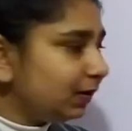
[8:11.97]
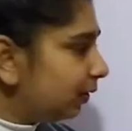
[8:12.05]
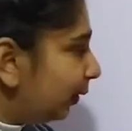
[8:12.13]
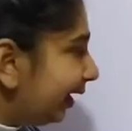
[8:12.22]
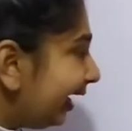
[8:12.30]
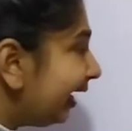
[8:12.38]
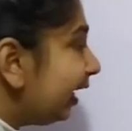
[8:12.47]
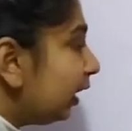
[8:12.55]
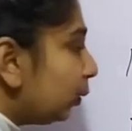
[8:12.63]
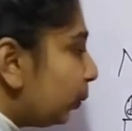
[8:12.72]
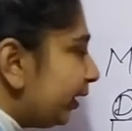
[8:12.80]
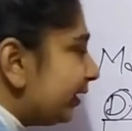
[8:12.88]

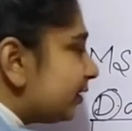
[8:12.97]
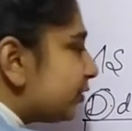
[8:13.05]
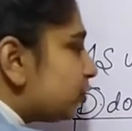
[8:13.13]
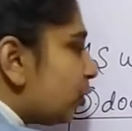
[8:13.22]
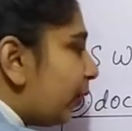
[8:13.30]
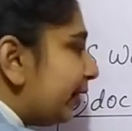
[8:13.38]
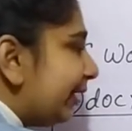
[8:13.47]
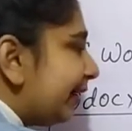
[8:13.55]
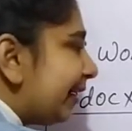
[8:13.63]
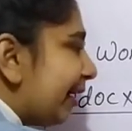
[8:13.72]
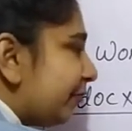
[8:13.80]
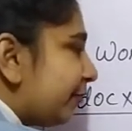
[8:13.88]
Okay, we are storing
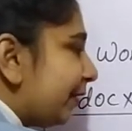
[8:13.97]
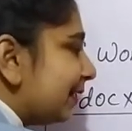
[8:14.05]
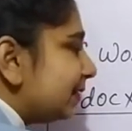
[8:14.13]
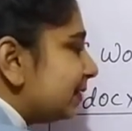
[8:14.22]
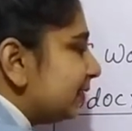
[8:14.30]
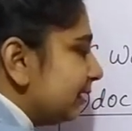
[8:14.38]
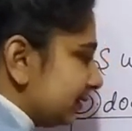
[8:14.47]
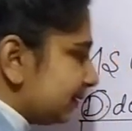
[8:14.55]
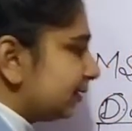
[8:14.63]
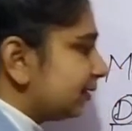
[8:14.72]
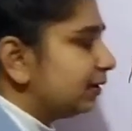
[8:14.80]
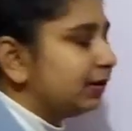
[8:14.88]
the
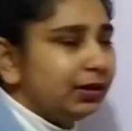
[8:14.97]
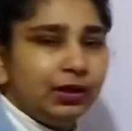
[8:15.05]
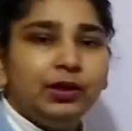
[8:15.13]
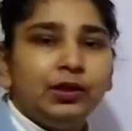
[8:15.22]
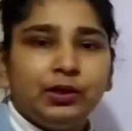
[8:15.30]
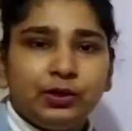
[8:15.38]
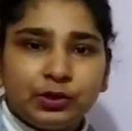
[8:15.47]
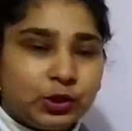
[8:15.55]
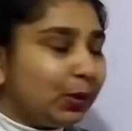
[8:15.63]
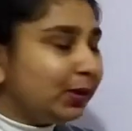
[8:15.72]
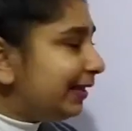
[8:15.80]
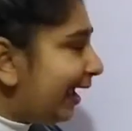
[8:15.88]
references
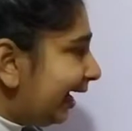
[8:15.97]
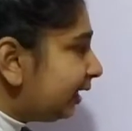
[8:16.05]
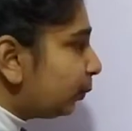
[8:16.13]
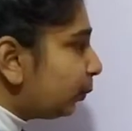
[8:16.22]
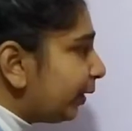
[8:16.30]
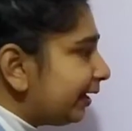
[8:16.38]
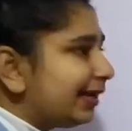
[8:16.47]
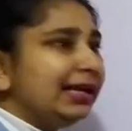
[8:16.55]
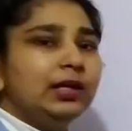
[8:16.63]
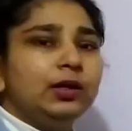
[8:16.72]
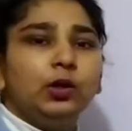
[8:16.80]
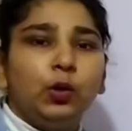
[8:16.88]
so that we
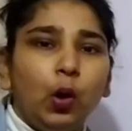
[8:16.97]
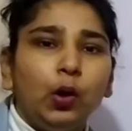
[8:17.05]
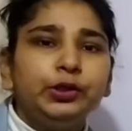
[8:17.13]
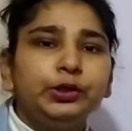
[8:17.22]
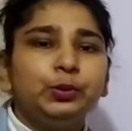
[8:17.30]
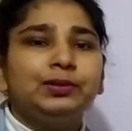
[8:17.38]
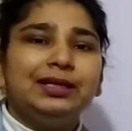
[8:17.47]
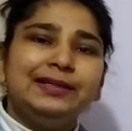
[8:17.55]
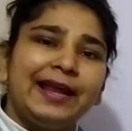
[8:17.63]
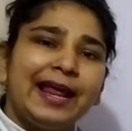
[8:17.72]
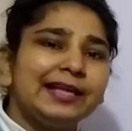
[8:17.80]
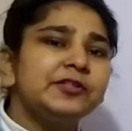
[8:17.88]
can go to
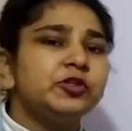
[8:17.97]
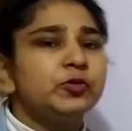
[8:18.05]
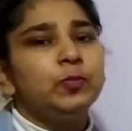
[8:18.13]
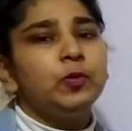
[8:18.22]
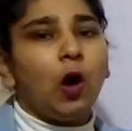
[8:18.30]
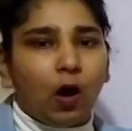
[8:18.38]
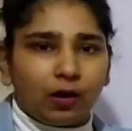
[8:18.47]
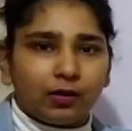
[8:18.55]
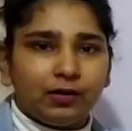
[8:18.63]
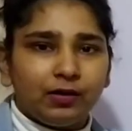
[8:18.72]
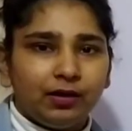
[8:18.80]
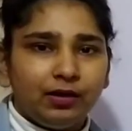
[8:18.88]
the next
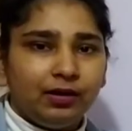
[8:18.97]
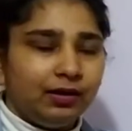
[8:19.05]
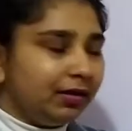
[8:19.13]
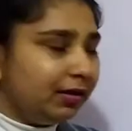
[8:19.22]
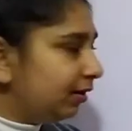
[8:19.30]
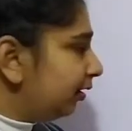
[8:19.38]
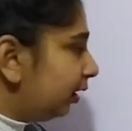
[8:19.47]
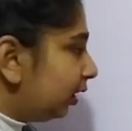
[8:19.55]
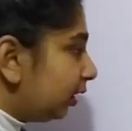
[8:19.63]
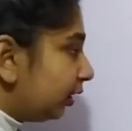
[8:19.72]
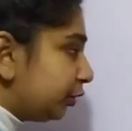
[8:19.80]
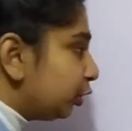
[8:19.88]
block.
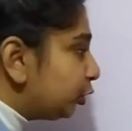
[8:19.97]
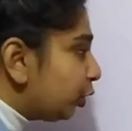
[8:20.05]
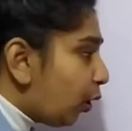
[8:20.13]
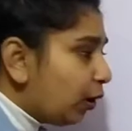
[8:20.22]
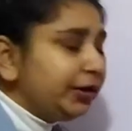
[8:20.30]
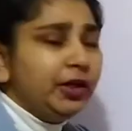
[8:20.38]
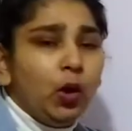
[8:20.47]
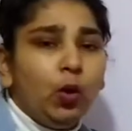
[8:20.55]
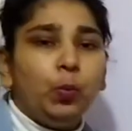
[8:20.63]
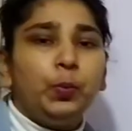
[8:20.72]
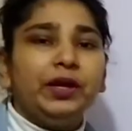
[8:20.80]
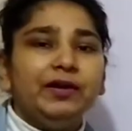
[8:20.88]
You don't
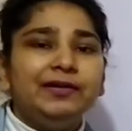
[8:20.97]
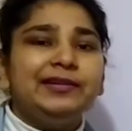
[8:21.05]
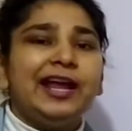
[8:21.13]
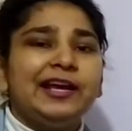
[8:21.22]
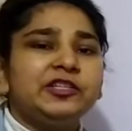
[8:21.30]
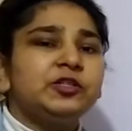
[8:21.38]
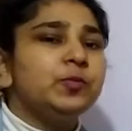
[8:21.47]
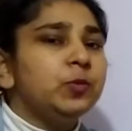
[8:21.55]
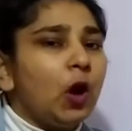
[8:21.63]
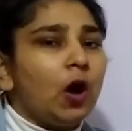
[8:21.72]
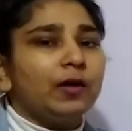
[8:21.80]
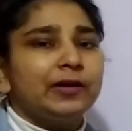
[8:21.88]
know where next
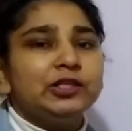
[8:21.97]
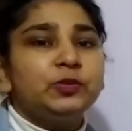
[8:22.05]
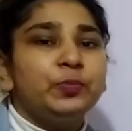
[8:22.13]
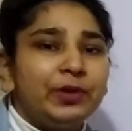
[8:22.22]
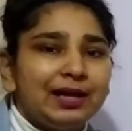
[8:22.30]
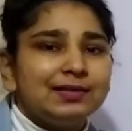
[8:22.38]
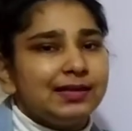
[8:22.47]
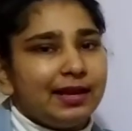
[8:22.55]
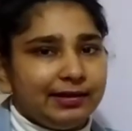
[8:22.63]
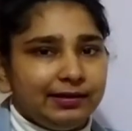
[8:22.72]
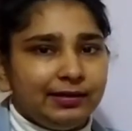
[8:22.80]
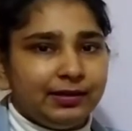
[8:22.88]
block is
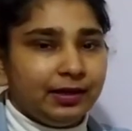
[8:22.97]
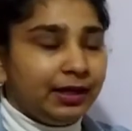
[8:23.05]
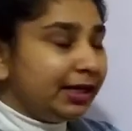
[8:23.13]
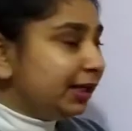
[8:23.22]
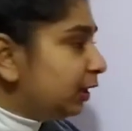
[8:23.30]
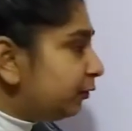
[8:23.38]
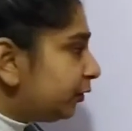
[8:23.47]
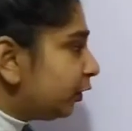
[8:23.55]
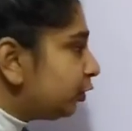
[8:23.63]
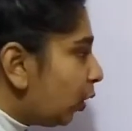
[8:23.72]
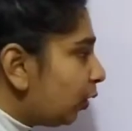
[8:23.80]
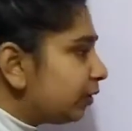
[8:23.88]
present. If
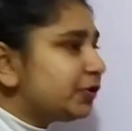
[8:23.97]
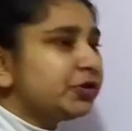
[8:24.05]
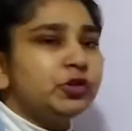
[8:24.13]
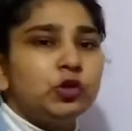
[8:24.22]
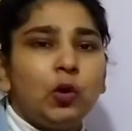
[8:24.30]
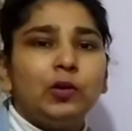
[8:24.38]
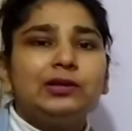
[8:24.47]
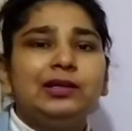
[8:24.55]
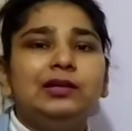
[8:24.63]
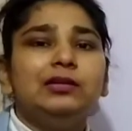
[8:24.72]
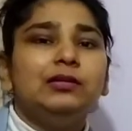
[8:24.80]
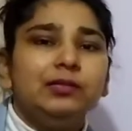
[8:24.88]
you don't store
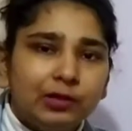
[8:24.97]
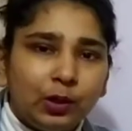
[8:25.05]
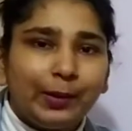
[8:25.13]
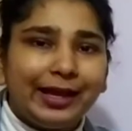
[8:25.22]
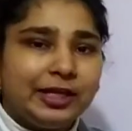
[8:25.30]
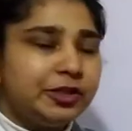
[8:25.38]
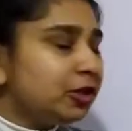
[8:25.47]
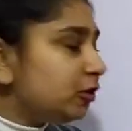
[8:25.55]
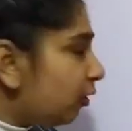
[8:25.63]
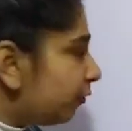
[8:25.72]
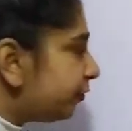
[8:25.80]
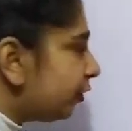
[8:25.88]
the location
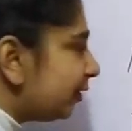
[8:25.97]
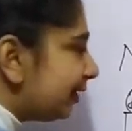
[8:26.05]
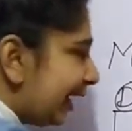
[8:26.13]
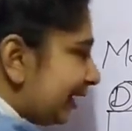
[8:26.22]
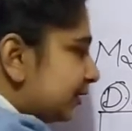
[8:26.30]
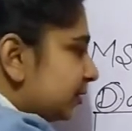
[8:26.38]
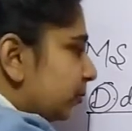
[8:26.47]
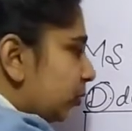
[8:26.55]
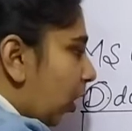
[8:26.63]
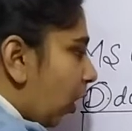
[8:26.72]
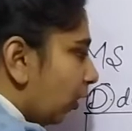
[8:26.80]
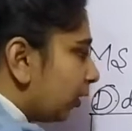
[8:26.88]
of your next
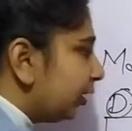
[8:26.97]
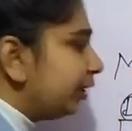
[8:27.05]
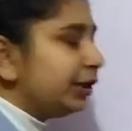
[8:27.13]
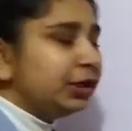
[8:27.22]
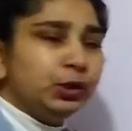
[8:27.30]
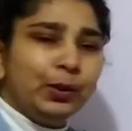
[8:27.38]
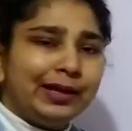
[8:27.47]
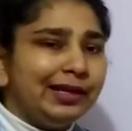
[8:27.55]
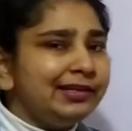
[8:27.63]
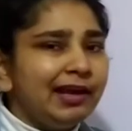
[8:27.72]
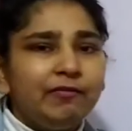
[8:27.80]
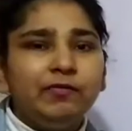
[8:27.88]
block, you
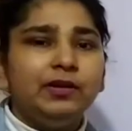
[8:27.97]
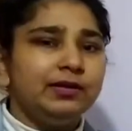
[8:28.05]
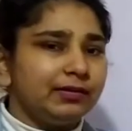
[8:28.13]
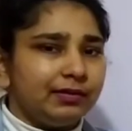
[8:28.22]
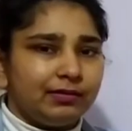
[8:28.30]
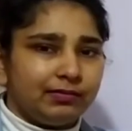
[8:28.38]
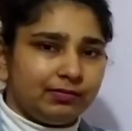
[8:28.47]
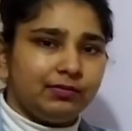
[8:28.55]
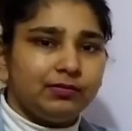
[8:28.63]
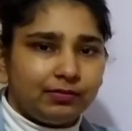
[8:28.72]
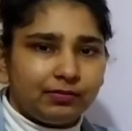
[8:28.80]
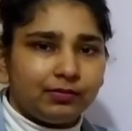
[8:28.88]
can never
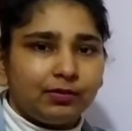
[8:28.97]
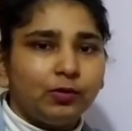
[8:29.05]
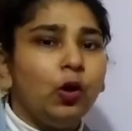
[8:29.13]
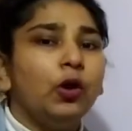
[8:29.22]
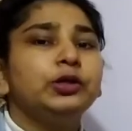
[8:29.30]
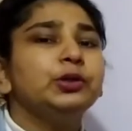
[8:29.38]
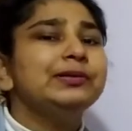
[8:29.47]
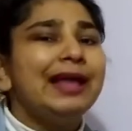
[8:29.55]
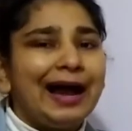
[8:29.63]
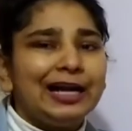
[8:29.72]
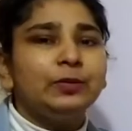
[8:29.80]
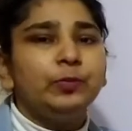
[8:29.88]
go to
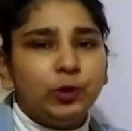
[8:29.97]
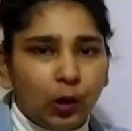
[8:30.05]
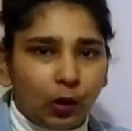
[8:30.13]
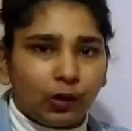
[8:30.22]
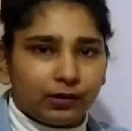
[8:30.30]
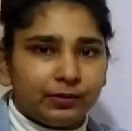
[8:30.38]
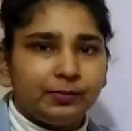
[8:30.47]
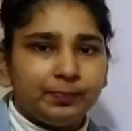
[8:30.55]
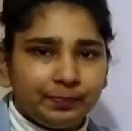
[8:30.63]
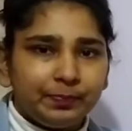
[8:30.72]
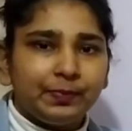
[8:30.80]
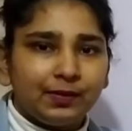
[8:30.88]
that block.
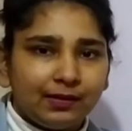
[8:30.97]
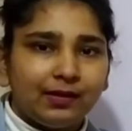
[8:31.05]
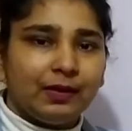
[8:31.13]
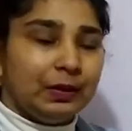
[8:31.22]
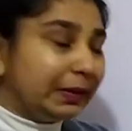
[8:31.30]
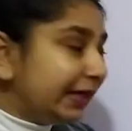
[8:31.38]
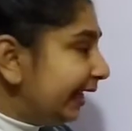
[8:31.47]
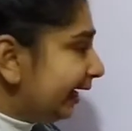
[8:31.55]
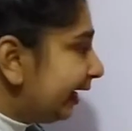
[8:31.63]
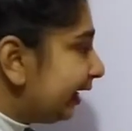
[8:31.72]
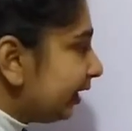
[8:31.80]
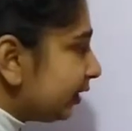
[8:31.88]

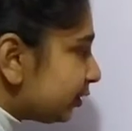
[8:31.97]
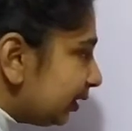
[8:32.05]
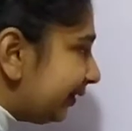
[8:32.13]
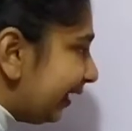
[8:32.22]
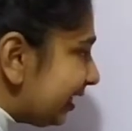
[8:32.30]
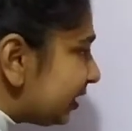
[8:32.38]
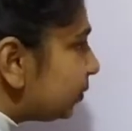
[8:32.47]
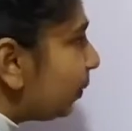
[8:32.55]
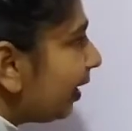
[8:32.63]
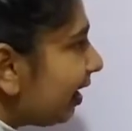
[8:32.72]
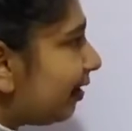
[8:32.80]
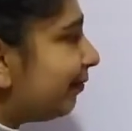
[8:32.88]
Okay, so
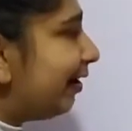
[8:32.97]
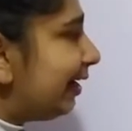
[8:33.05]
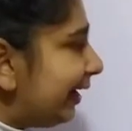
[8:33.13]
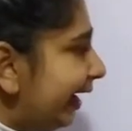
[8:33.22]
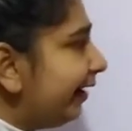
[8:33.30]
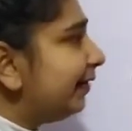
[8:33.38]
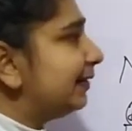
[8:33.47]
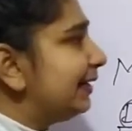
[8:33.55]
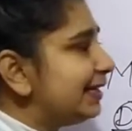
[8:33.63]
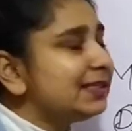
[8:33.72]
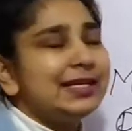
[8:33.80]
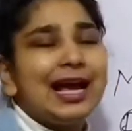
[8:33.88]
this way our linked
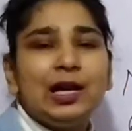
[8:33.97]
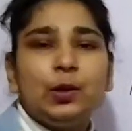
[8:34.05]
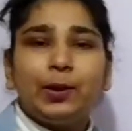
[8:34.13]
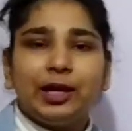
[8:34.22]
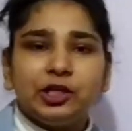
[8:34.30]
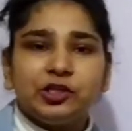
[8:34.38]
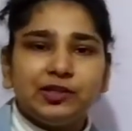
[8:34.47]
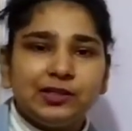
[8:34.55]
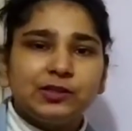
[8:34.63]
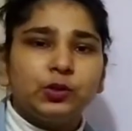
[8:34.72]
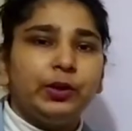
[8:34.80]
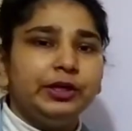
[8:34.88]
list allocation
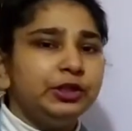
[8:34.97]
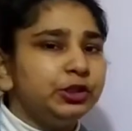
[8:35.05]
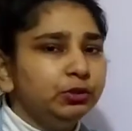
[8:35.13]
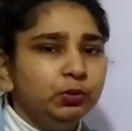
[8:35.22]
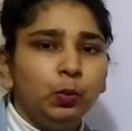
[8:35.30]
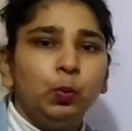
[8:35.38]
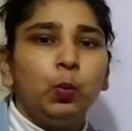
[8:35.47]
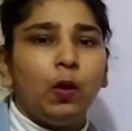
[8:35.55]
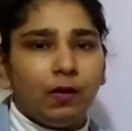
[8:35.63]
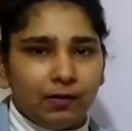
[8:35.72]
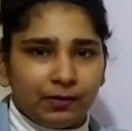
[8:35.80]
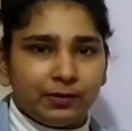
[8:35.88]
is going to
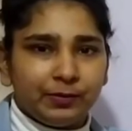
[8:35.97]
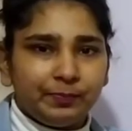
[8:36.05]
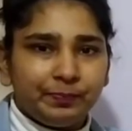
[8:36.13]
work.